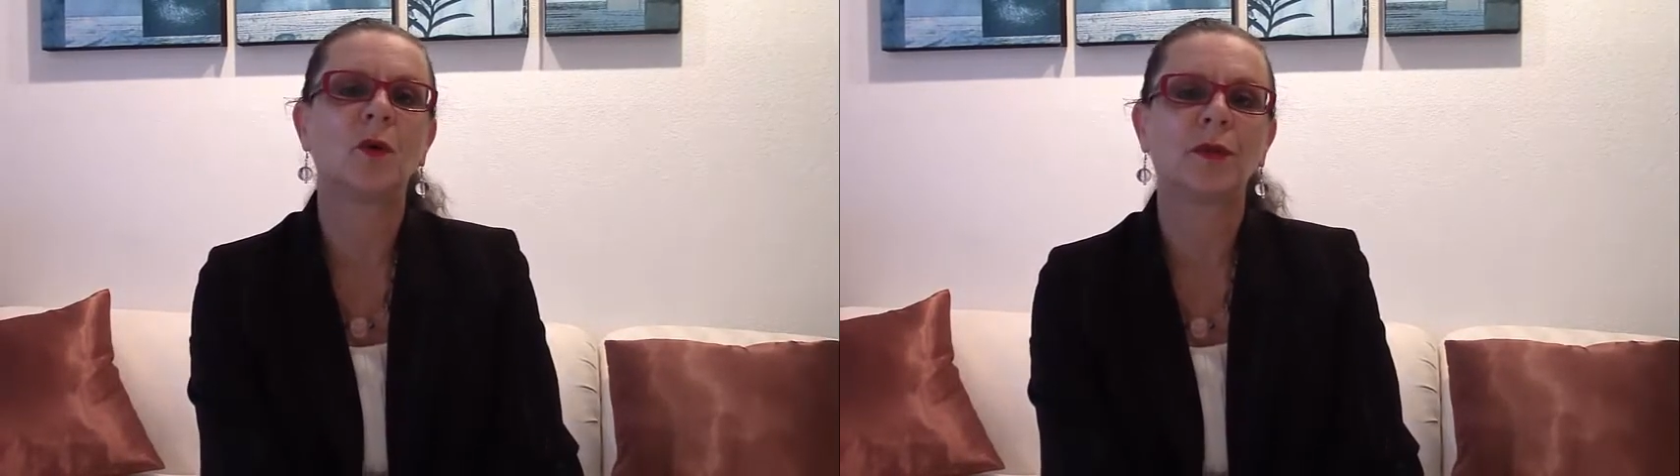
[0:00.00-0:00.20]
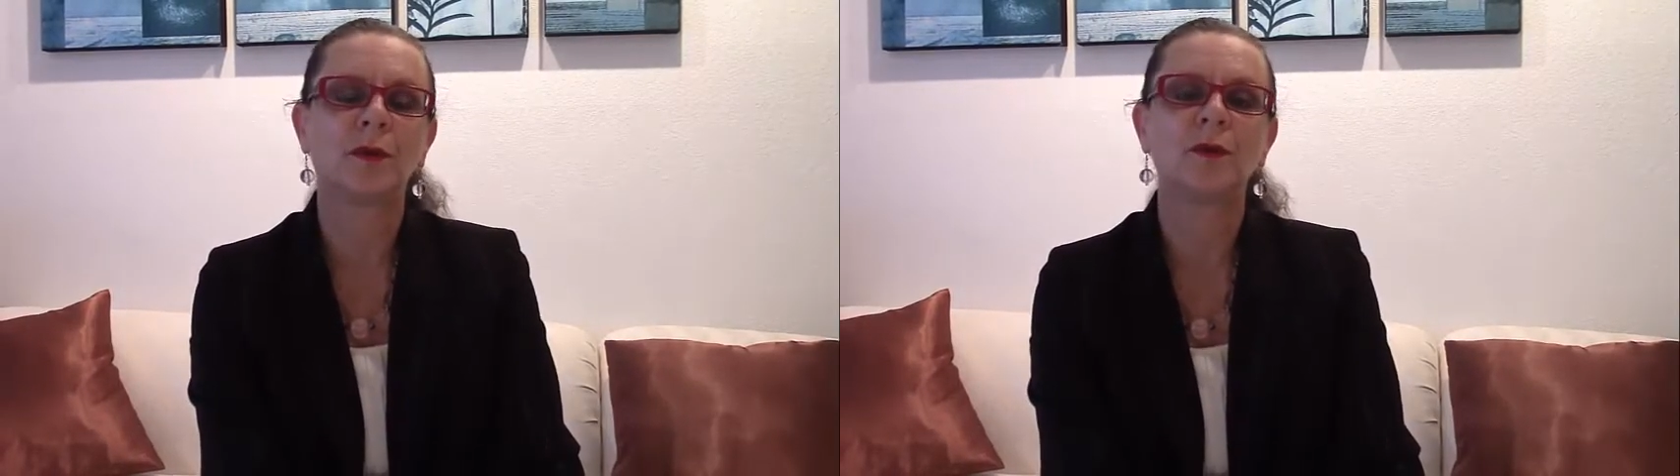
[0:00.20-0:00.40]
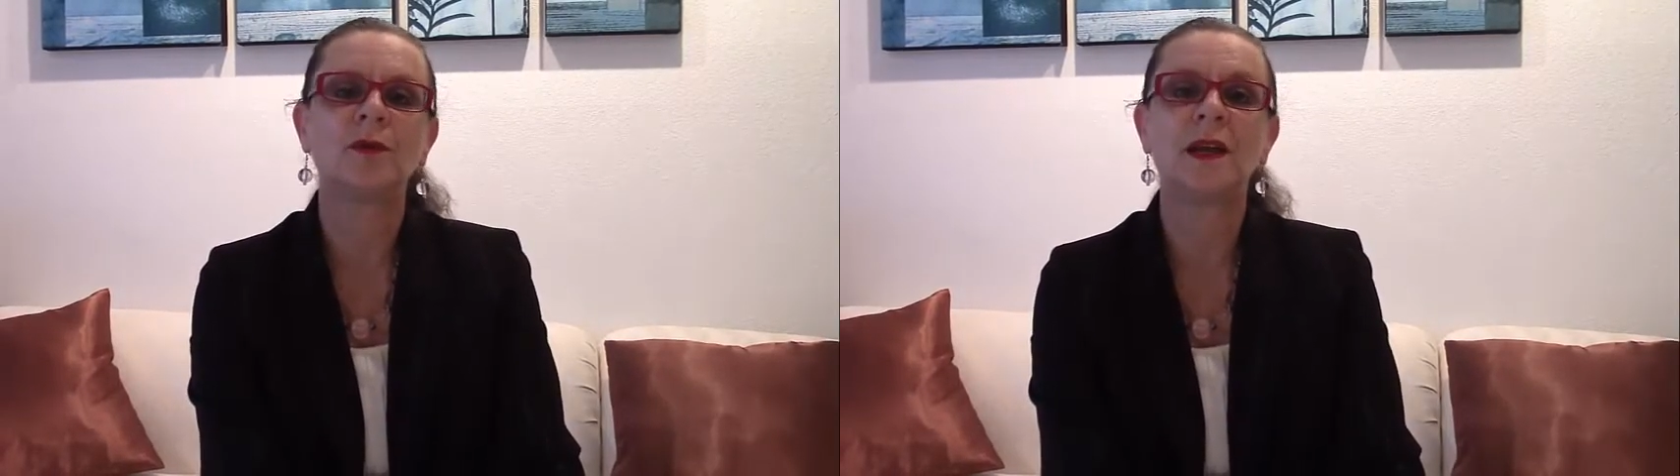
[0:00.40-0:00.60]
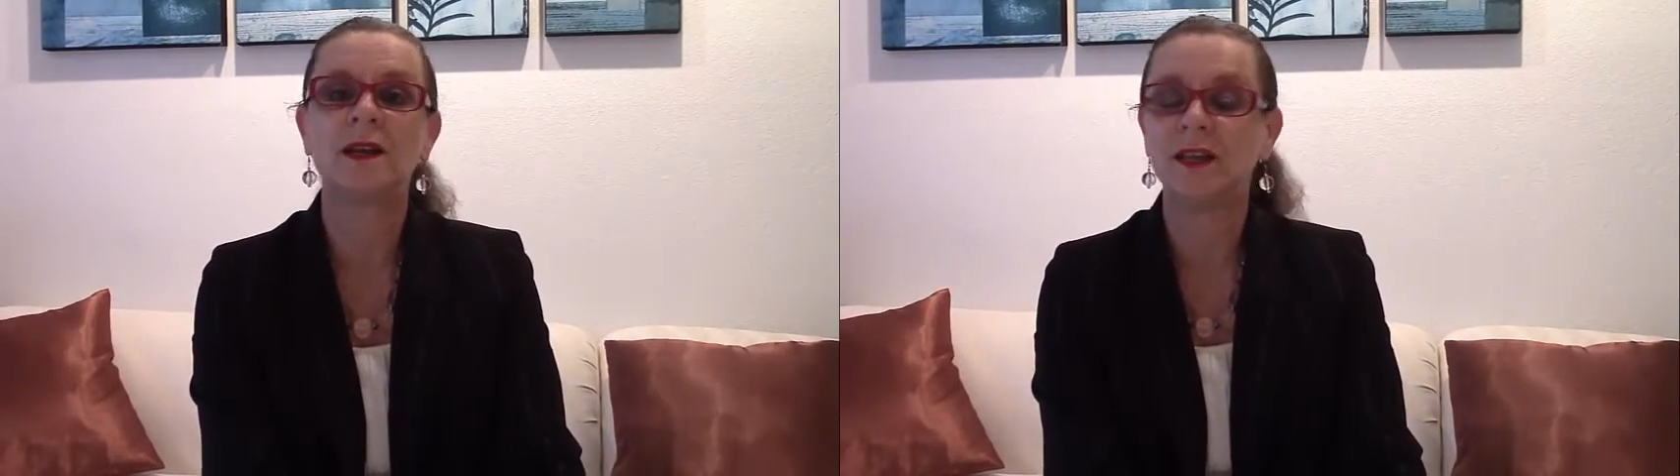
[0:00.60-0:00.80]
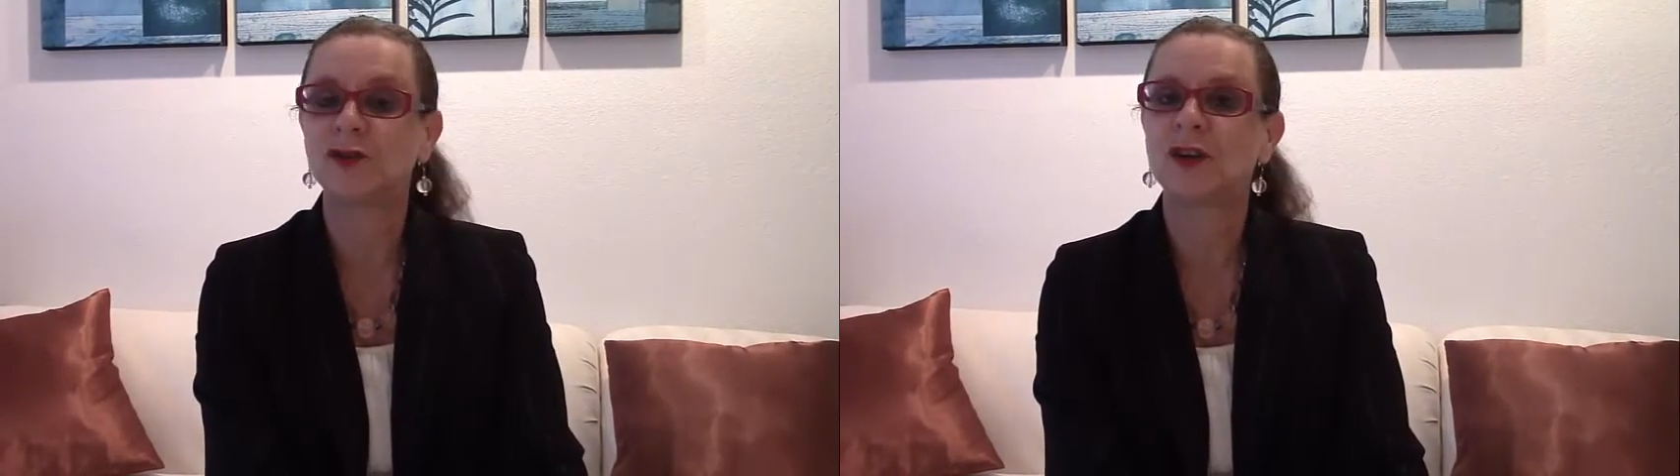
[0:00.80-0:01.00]
author
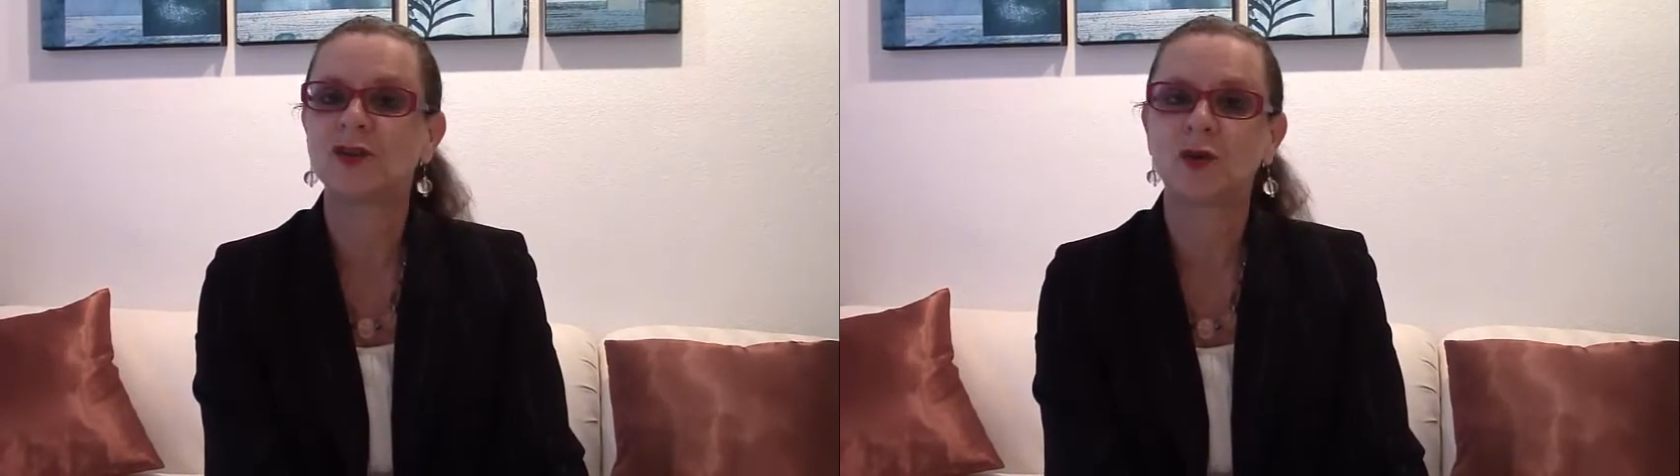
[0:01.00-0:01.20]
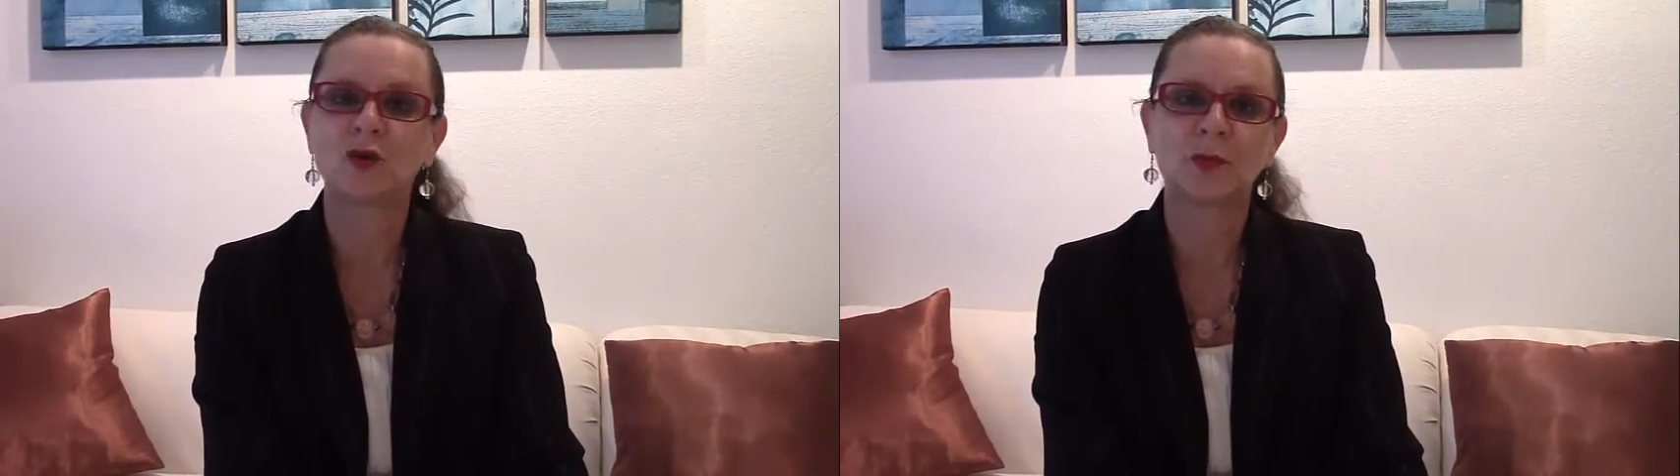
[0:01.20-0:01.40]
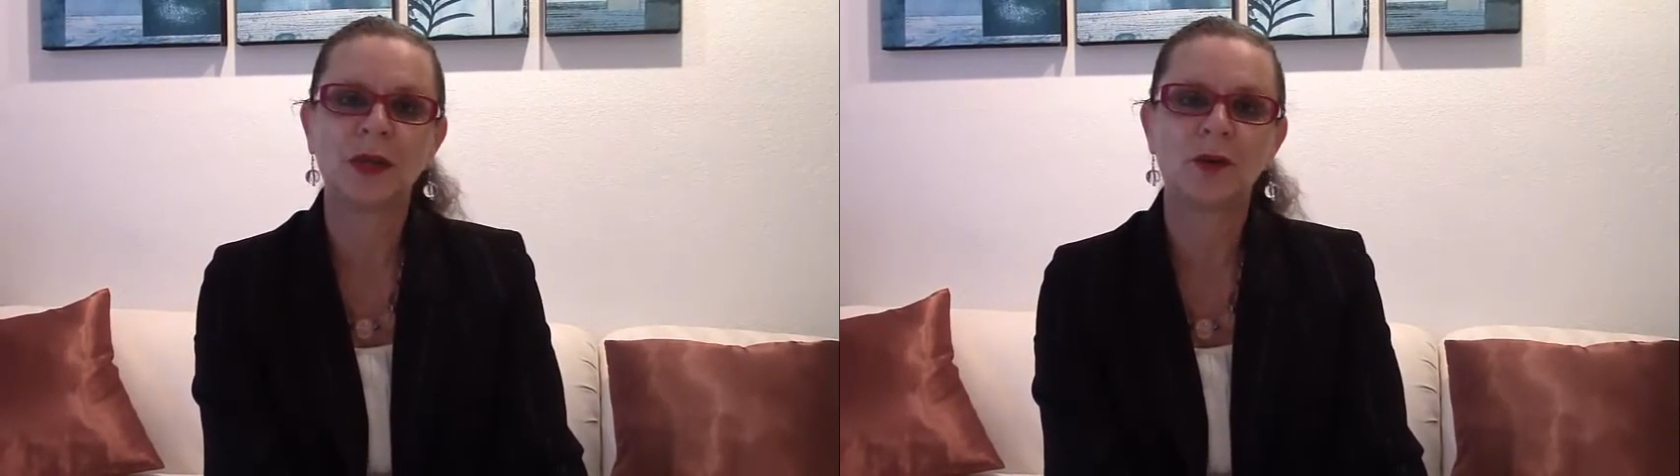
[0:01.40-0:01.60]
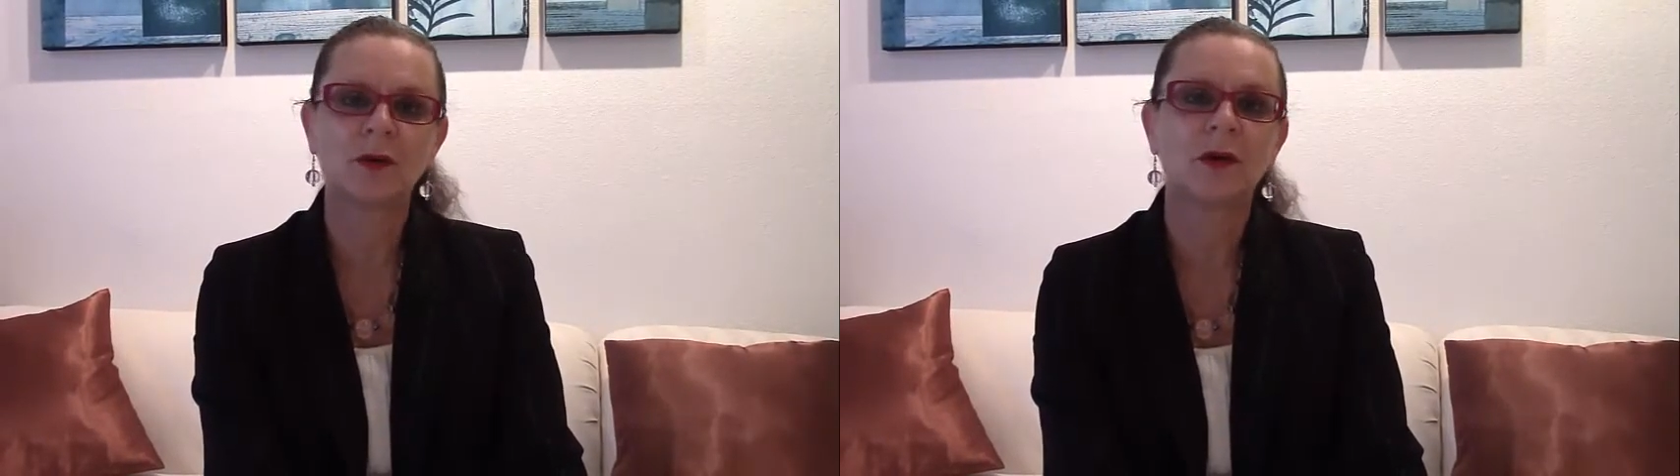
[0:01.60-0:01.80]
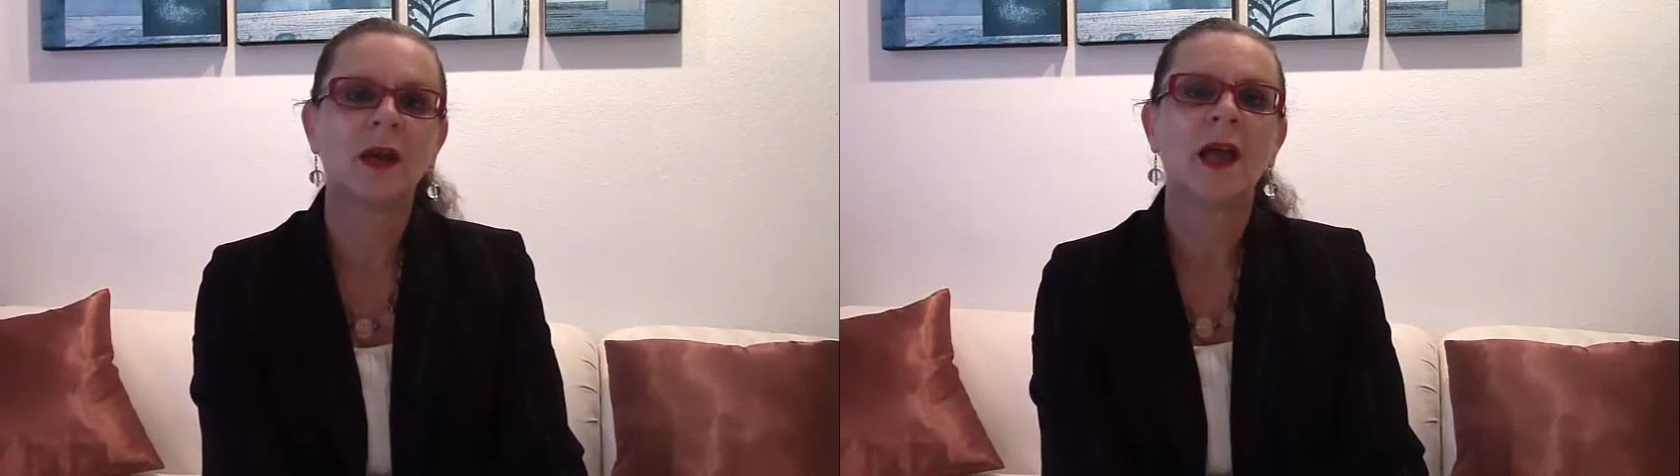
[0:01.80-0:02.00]
and international
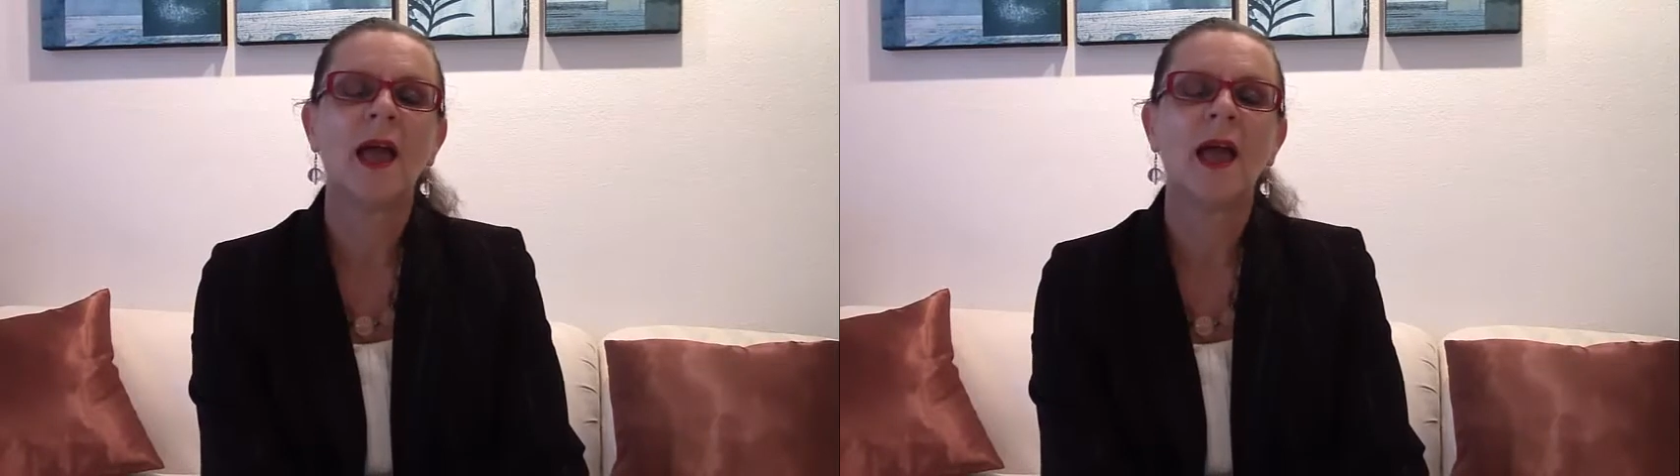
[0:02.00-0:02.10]
speaker.